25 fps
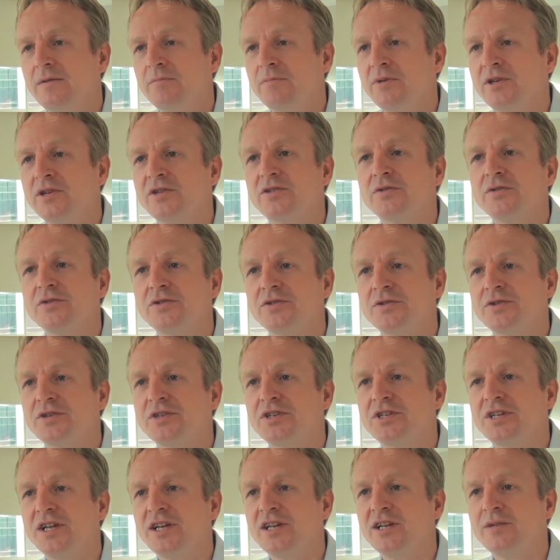But it's also
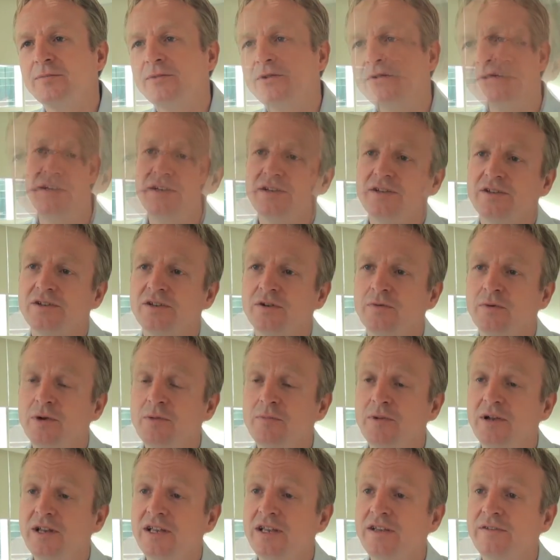sustainable. So we
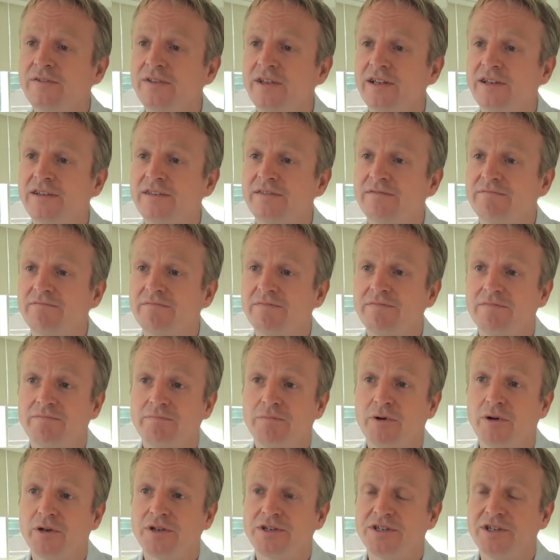believe that
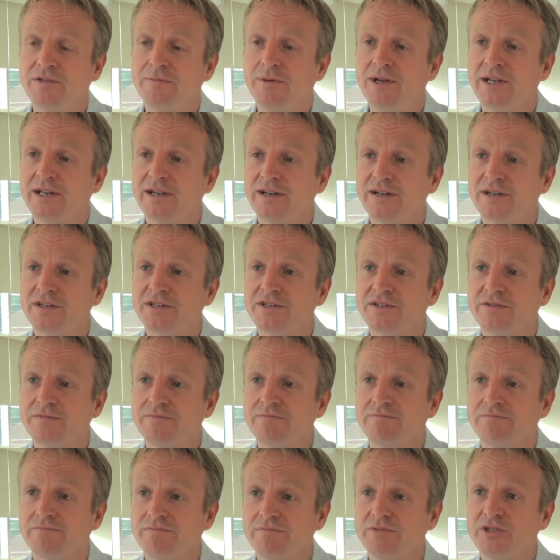policymakers
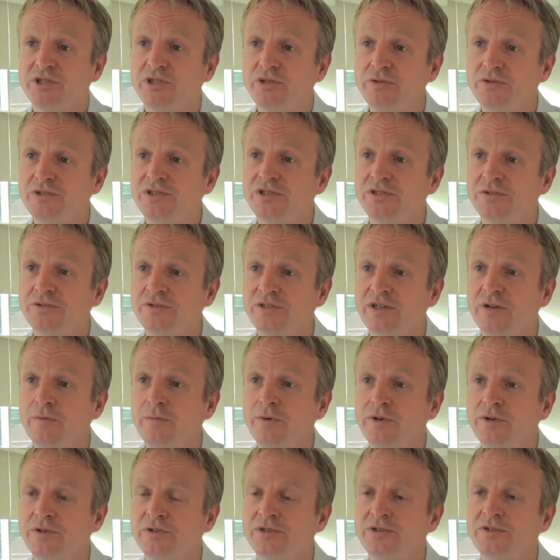should choose and
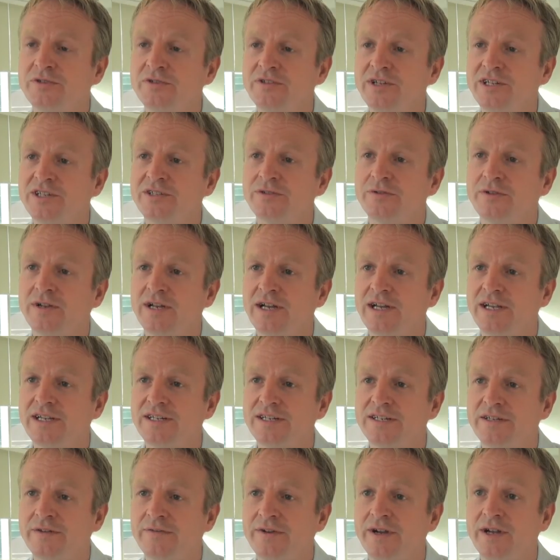will choose natural
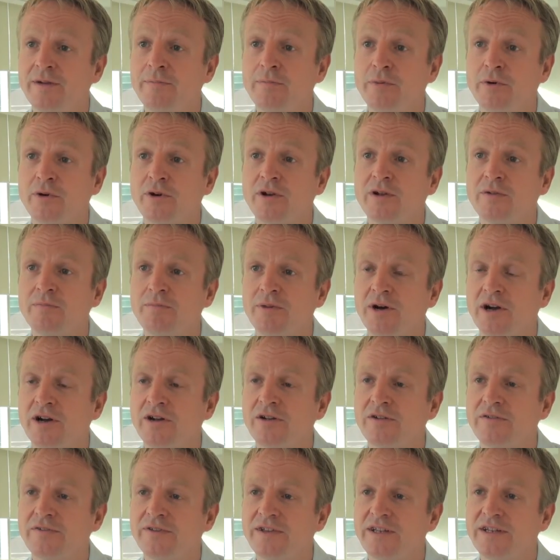gas as a very important
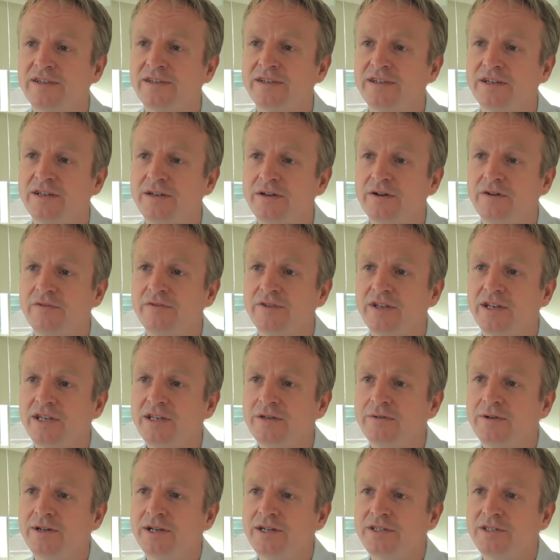part of that
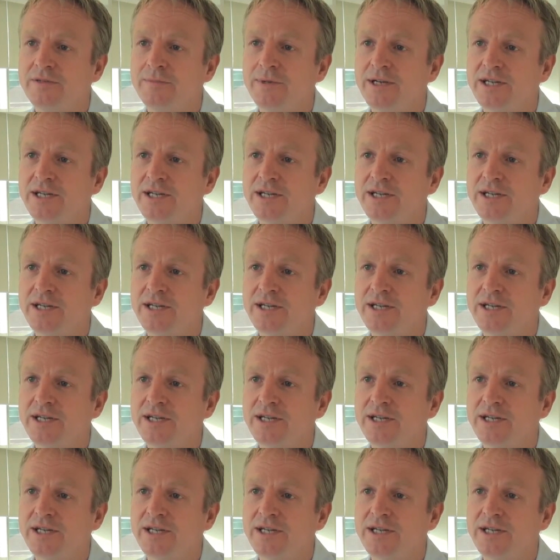new energy